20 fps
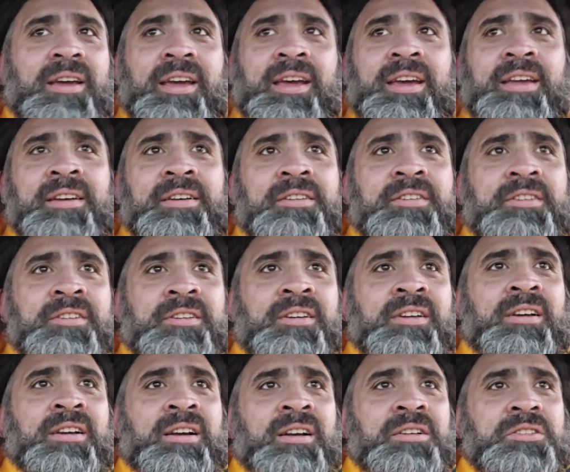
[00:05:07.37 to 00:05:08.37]
and
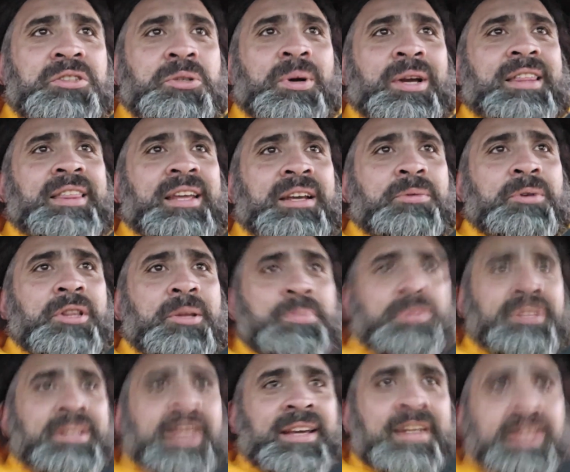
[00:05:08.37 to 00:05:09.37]
so I think what the
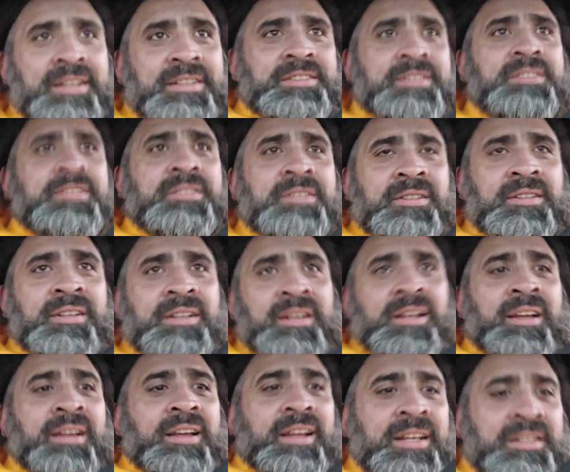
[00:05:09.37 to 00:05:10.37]
plan is
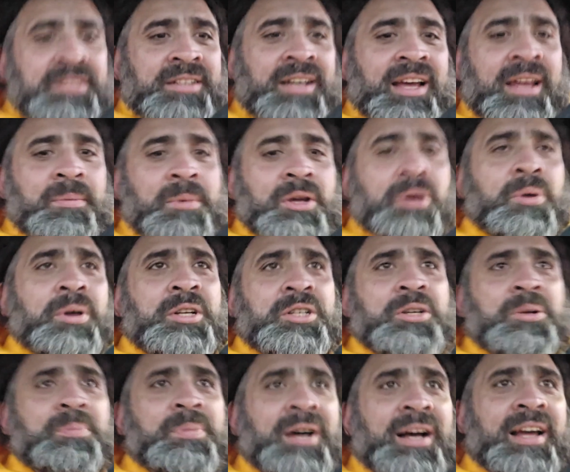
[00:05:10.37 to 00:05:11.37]
I'm going
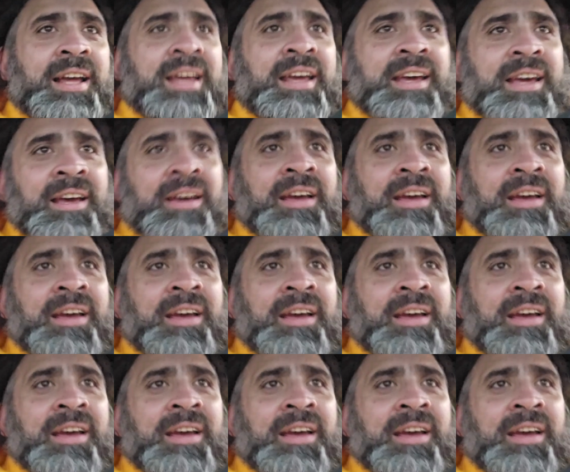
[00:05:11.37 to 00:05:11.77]
to buy